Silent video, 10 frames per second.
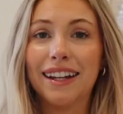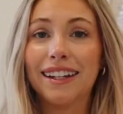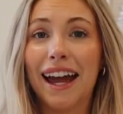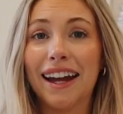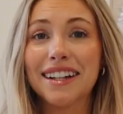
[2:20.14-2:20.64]

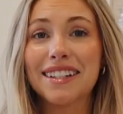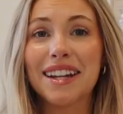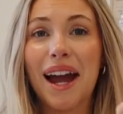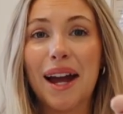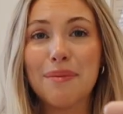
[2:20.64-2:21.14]
Next,
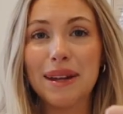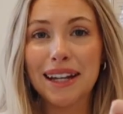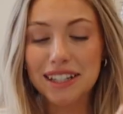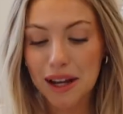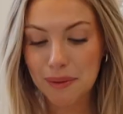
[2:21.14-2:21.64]
I
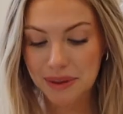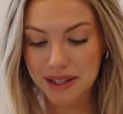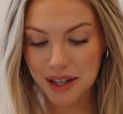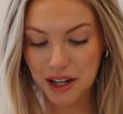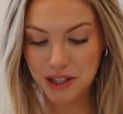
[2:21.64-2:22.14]
picked up
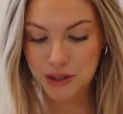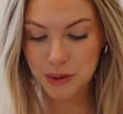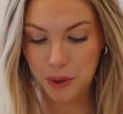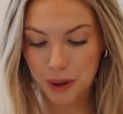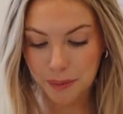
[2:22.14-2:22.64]
this
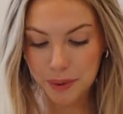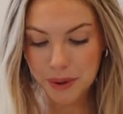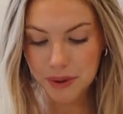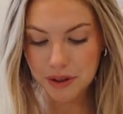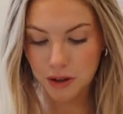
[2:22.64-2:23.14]

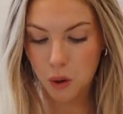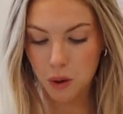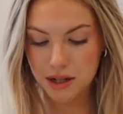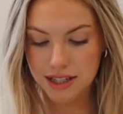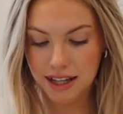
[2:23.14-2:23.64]
adorable
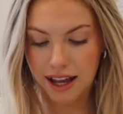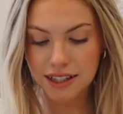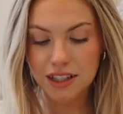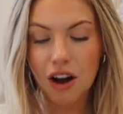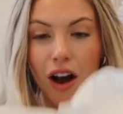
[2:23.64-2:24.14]

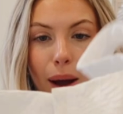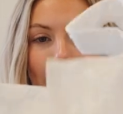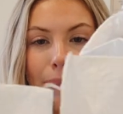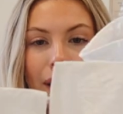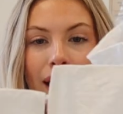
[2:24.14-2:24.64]
corset
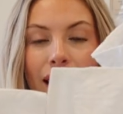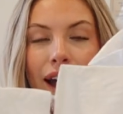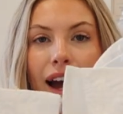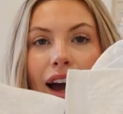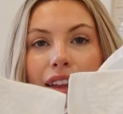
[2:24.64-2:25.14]
top.
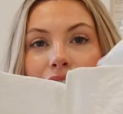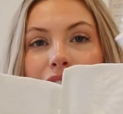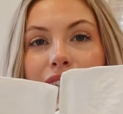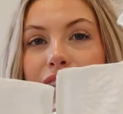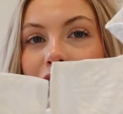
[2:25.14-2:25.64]

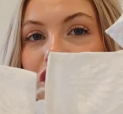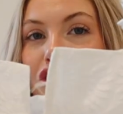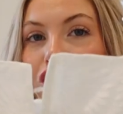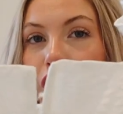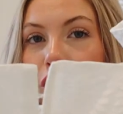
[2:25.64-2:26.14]
This
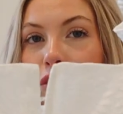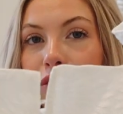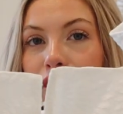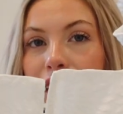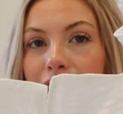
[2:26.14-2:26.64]
is so
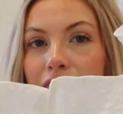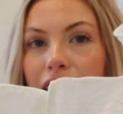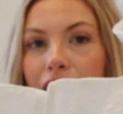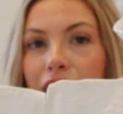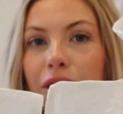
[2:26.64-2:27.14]
freaking
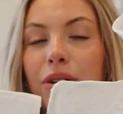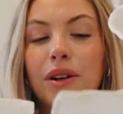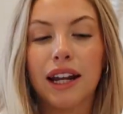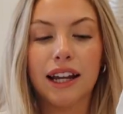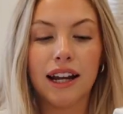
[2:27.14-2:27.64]
cute.
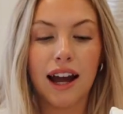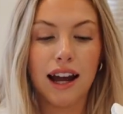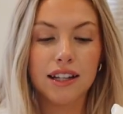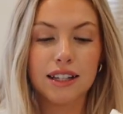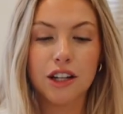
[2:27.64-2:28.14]
It
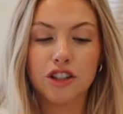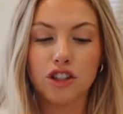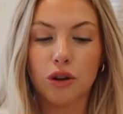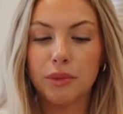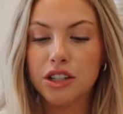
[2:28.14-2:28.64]
has like
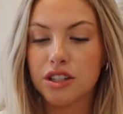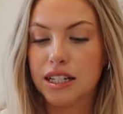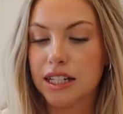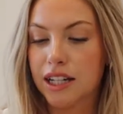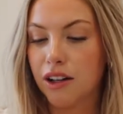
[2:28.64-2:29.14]
so much
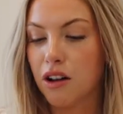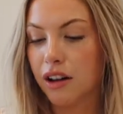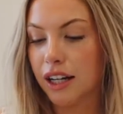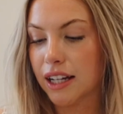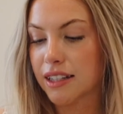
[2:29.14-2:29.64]
detail
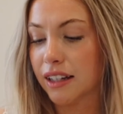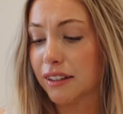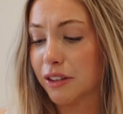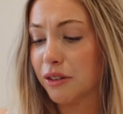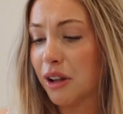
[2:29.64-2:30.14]
on it. It's like
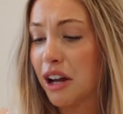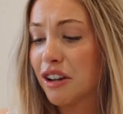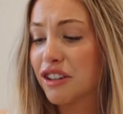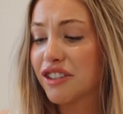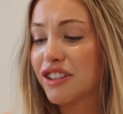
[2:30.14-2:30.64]
little
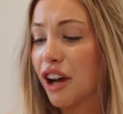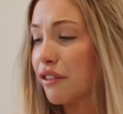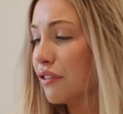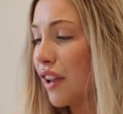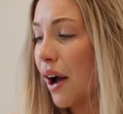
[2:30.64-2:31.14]

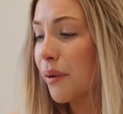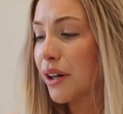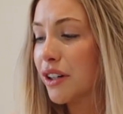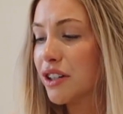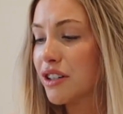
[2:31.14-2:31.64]

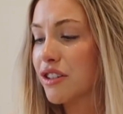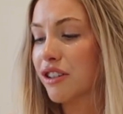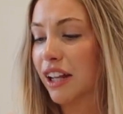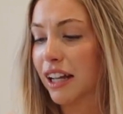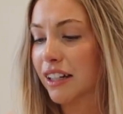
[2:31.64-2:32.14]
sunflowers
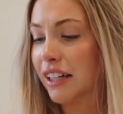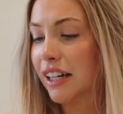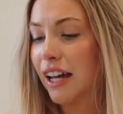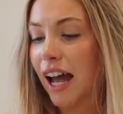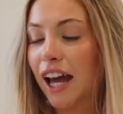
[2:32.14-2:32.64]
or like,
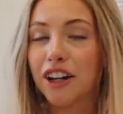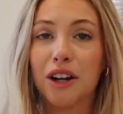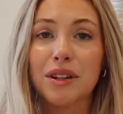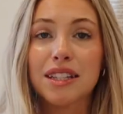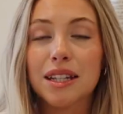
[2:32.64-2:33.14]
I don't
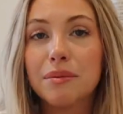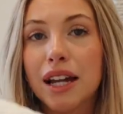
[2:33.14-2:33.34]
know, it's some